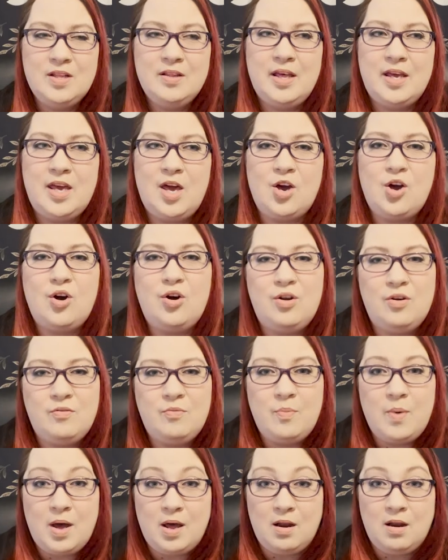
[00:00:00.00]
like it could have
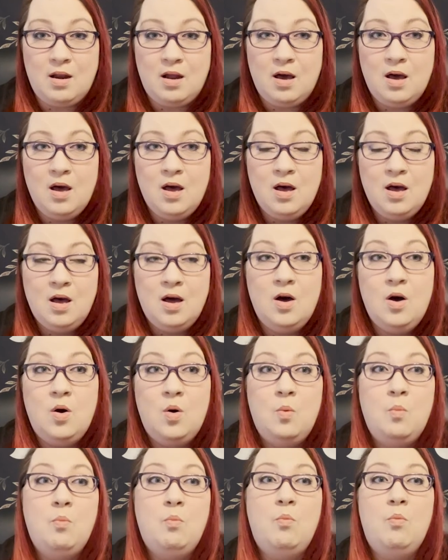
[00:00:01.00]
been
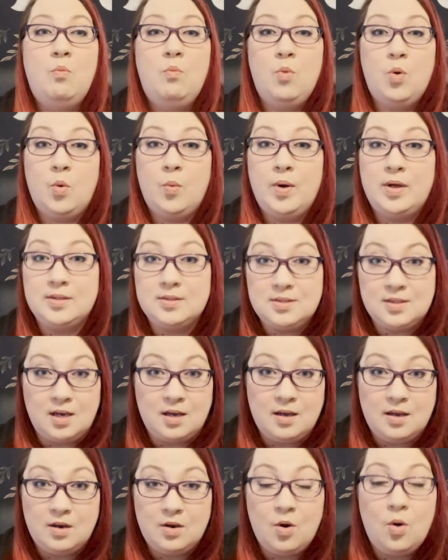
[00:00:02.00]
more well
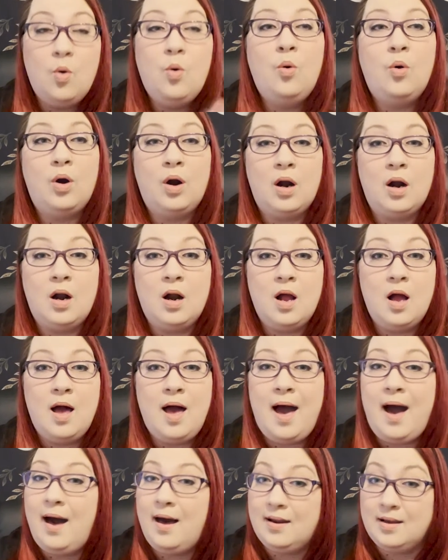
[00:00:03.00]
done or
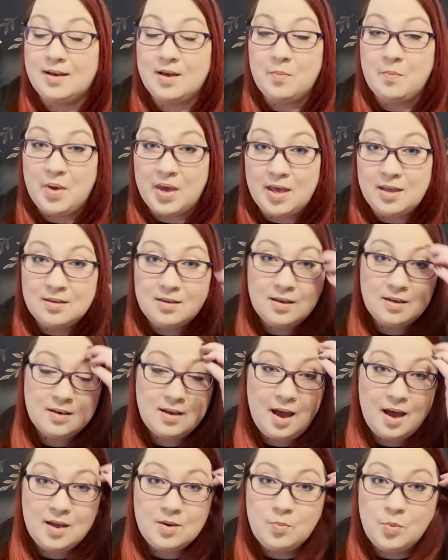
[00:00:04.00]
had a companion
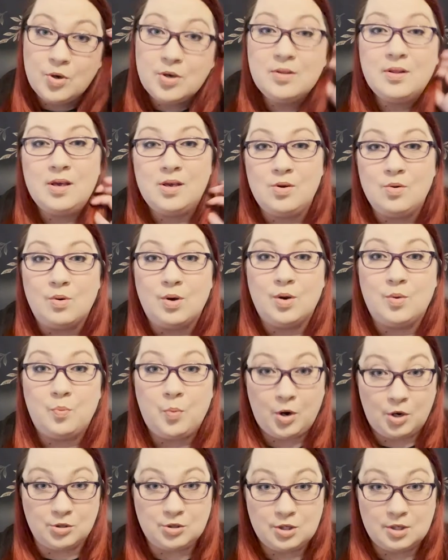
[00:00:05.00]
guidebook that you could
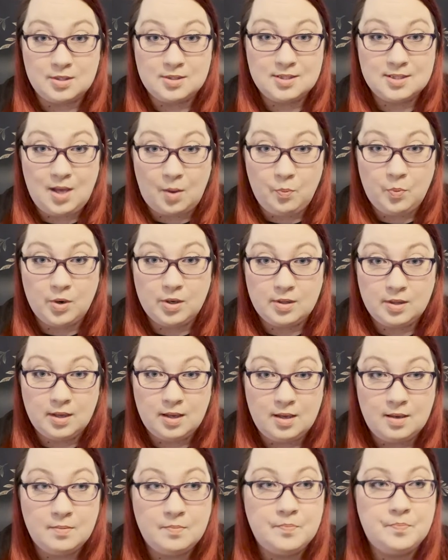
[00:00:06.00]
purchase
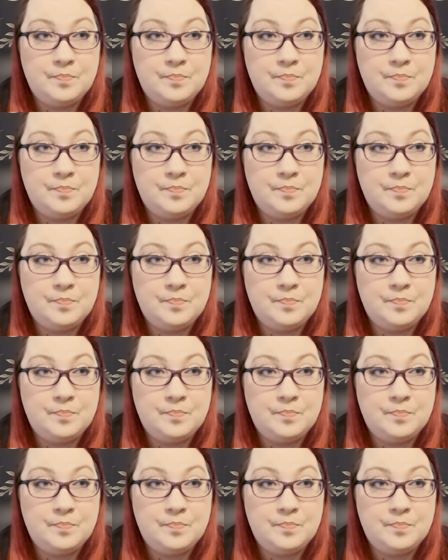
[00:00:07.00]
separately.